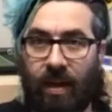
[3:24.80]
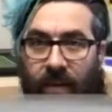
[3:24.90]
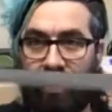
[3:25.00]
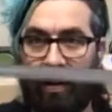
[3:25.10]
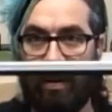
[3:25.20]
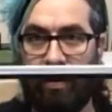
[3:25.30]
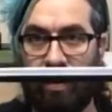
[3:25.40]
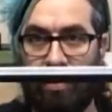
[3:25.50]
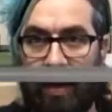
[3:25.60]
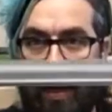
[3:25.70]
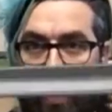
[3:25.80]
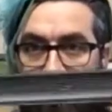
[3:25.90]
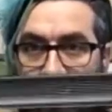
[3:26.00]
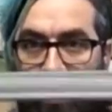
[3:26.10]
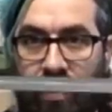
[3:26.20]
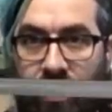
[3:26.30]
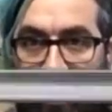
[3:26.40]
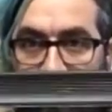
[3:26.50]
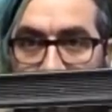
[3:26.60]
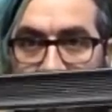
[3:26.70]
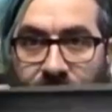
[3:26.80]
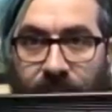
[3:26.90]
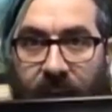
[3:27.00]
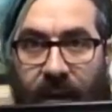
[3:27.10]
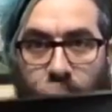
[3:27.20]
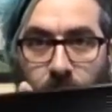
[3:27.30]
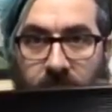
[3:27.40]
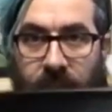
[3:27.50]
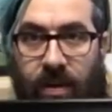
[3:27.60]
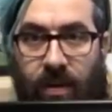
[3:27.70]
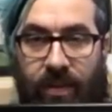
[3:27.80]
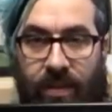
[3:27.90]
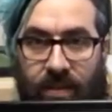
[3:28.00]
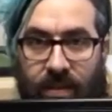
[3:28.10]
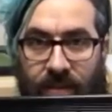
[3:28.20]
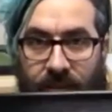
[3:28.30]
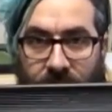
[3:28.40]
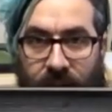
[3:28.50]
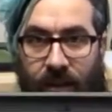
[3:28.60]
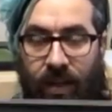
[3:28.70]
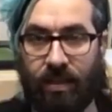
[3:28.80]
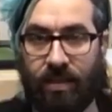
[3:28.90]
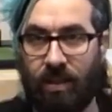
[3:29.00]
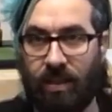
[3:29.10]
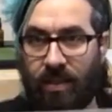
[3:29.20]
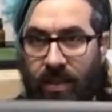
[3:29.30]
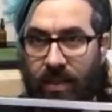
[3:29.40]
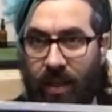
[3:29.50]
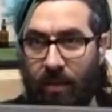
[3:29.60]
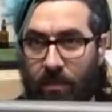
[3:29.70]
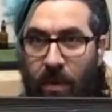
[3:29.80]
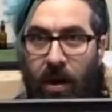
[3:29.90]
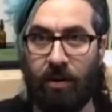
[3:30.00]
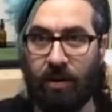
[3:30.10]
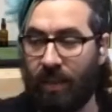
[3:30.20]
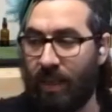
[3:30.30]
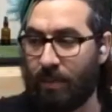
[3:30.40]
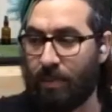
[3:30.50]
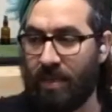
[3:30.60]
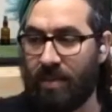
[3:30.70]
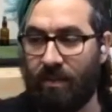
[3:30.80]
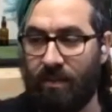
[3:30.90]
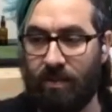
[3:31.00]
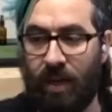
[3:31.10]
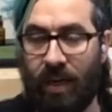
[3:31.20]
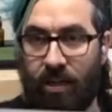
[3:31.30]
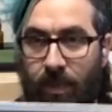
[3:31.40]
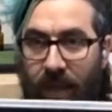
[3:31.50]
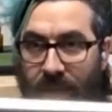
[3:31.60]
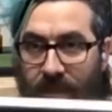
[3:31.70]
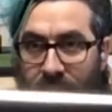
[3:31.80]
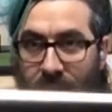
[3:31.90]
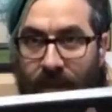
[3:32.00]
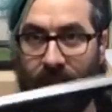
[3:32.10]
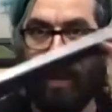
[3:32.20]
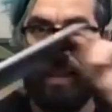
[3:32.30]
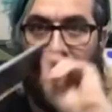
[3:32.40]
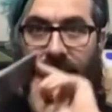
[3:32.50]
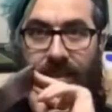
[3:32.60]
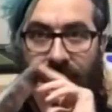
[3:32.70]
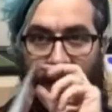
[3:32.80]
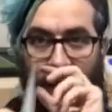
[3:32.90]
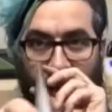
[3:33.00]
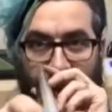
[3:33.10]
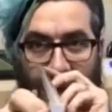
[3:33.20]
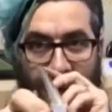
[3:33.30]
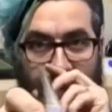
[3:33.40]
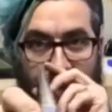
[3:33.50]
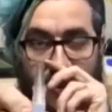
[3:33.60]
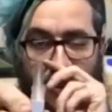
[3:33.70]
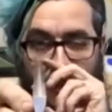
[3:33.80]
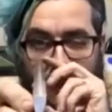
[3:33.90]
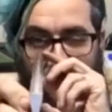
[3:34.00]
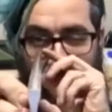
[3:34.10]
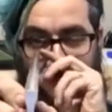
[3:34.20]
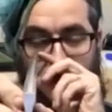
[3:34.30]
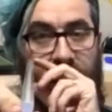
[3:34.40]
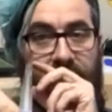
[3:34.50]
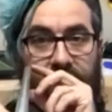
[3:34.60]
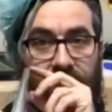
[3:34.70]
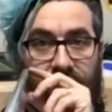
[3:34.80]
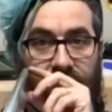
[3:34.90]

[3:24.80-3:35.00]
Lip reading: I have here a straight edge. It is flat on one surface, right? So this is a moderately expensive straight edge because this sight line is dead straight,